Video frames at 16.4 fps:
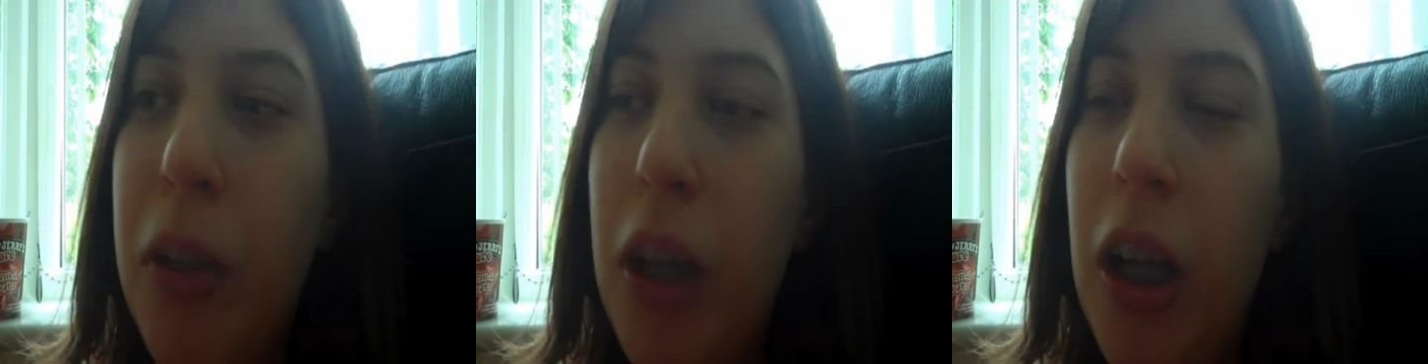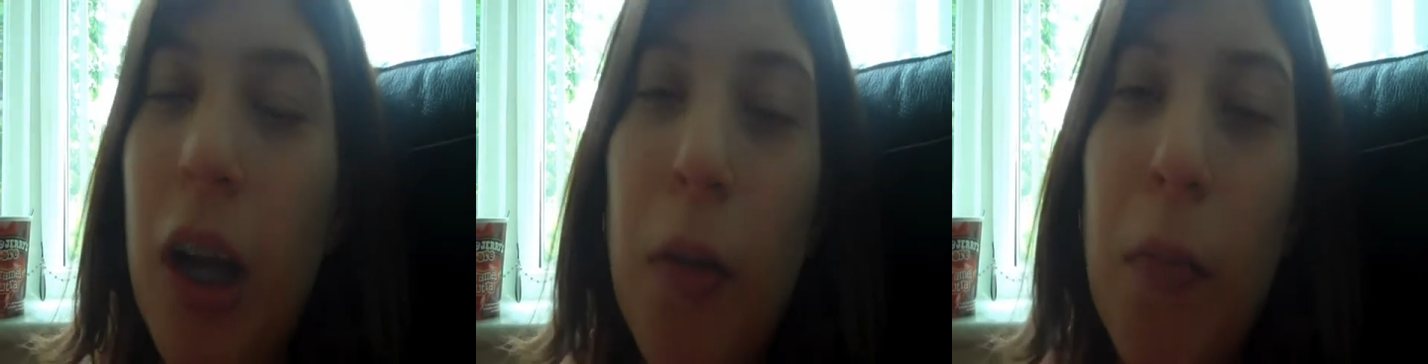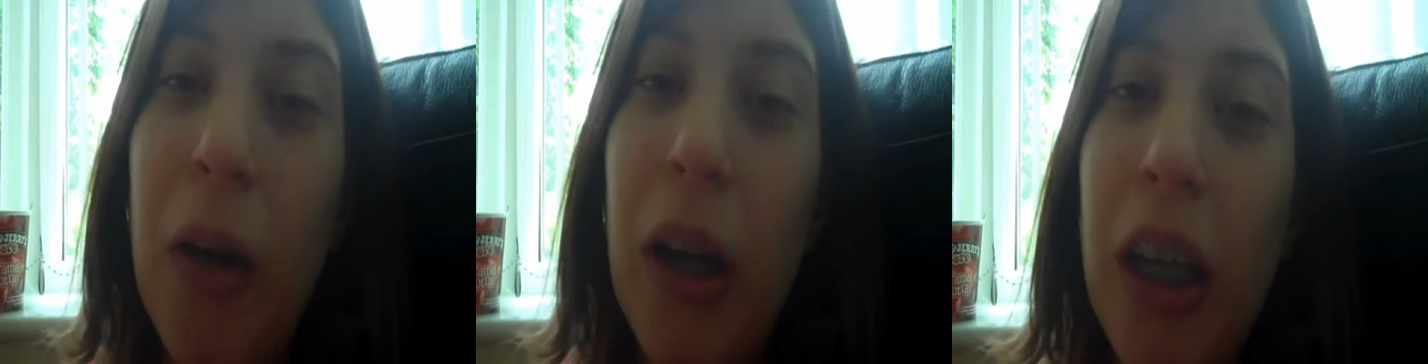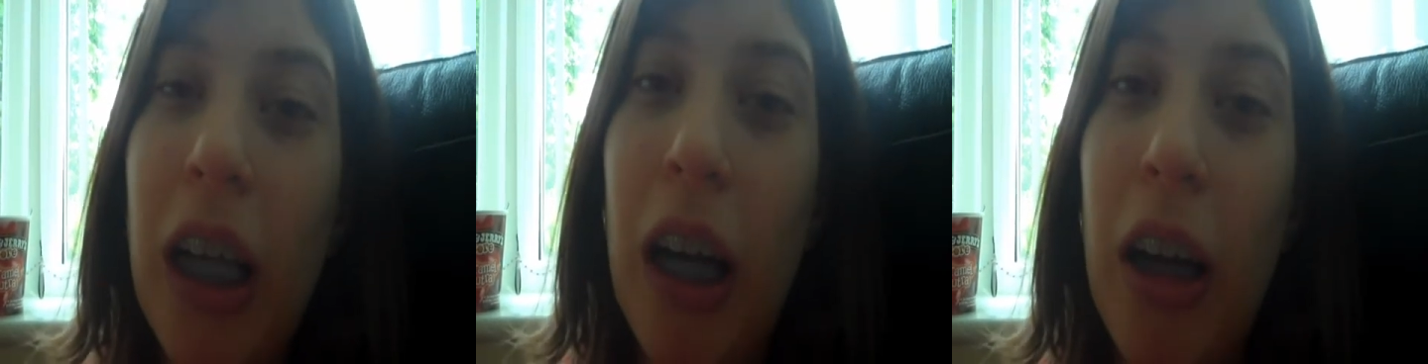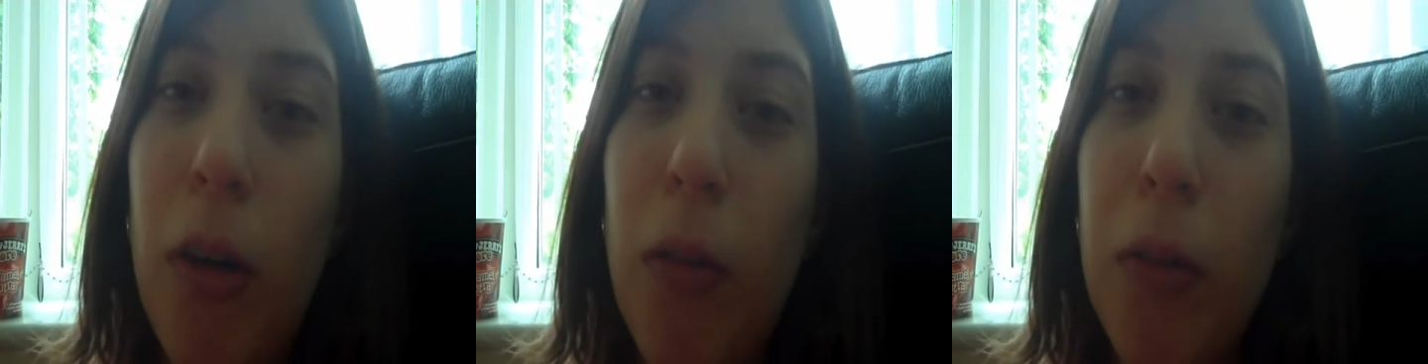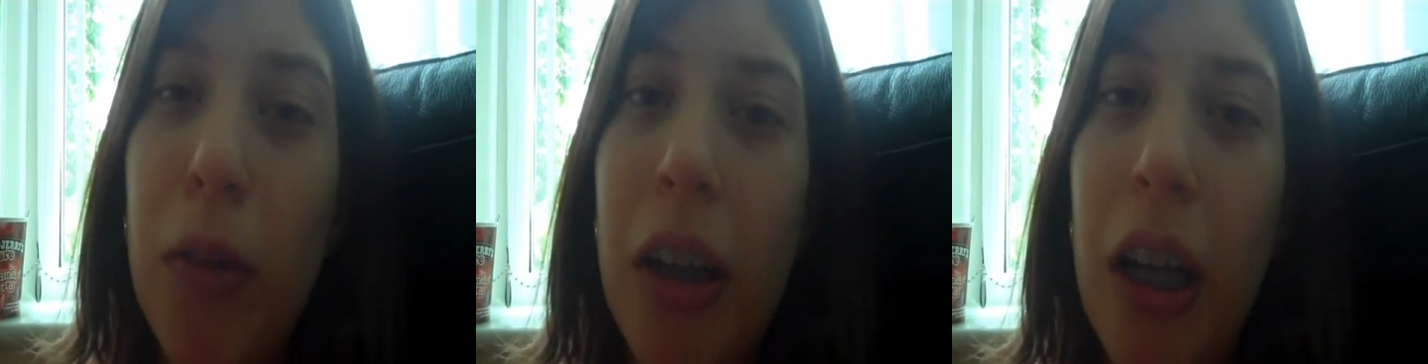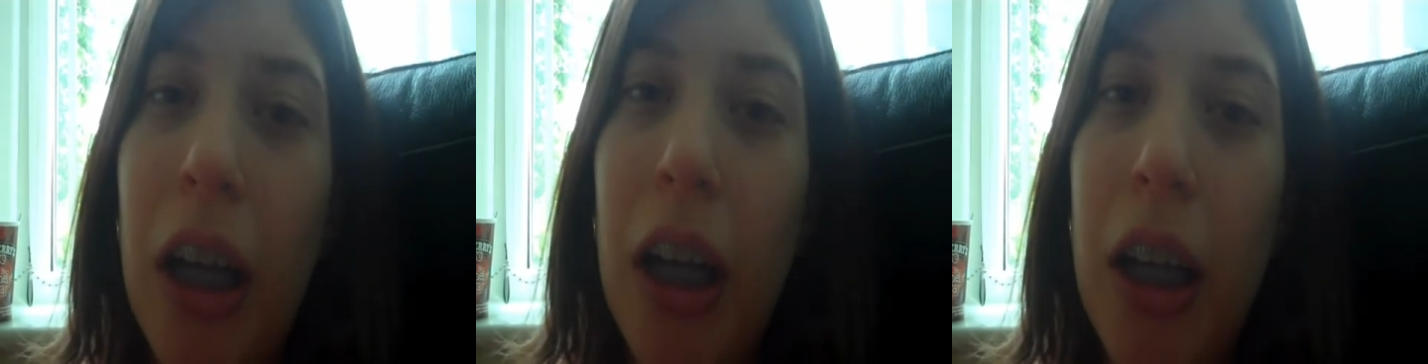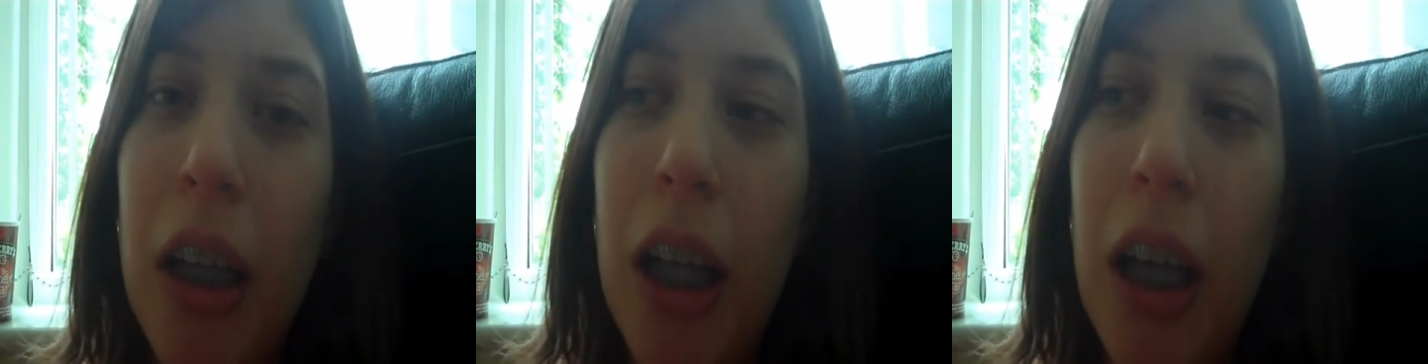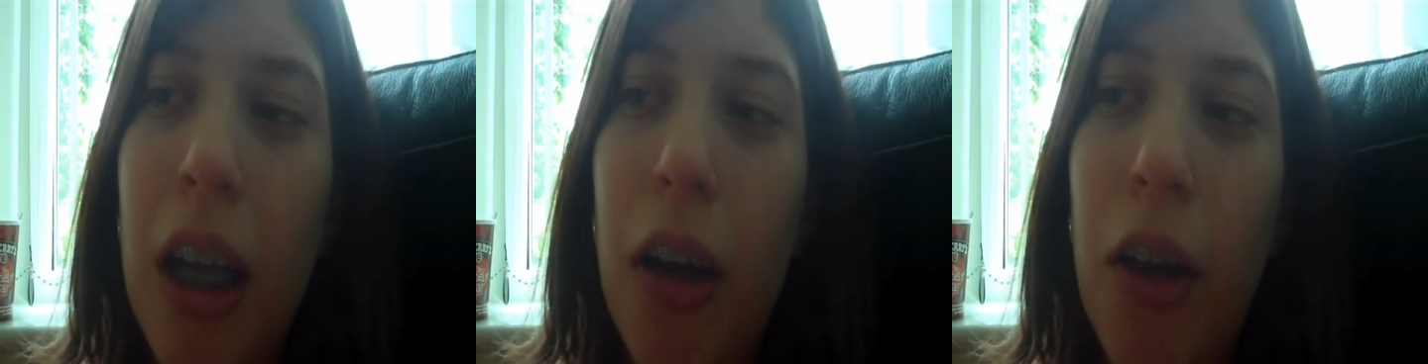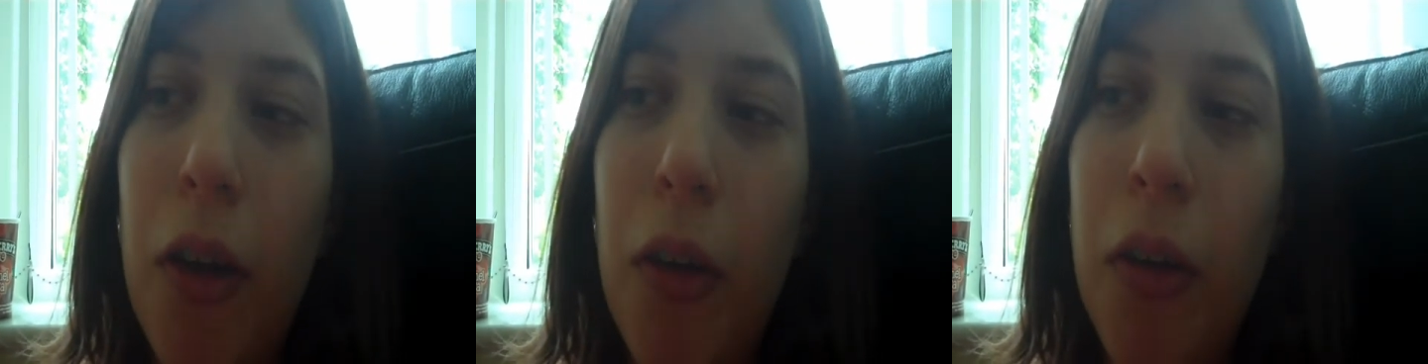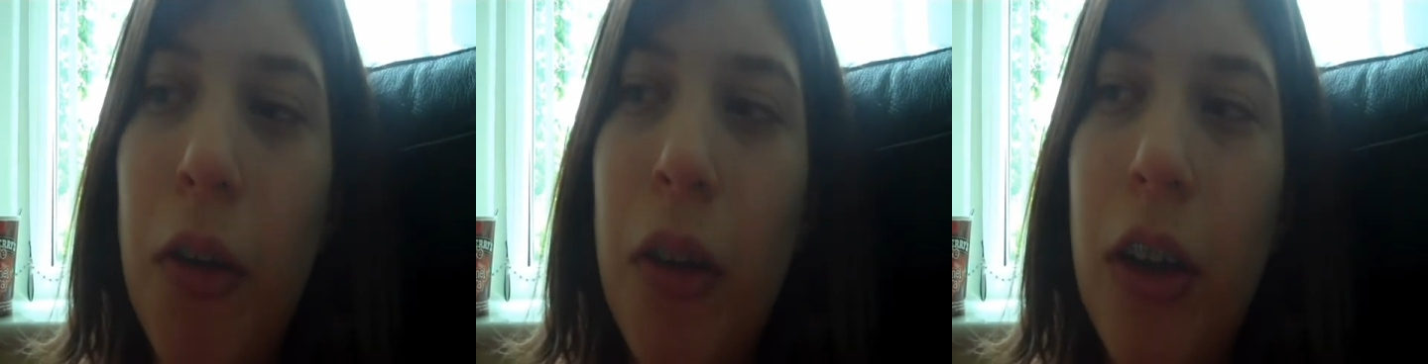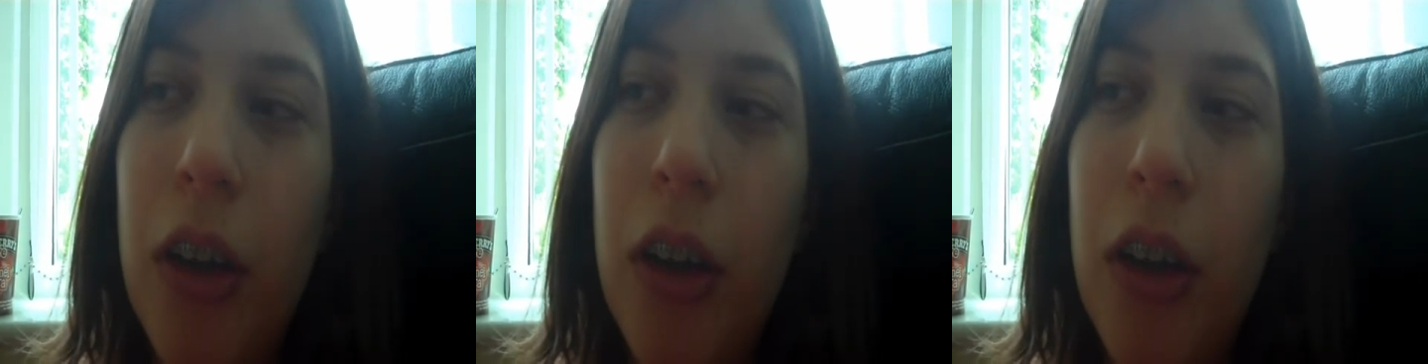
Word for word: yeah, we're going with that now.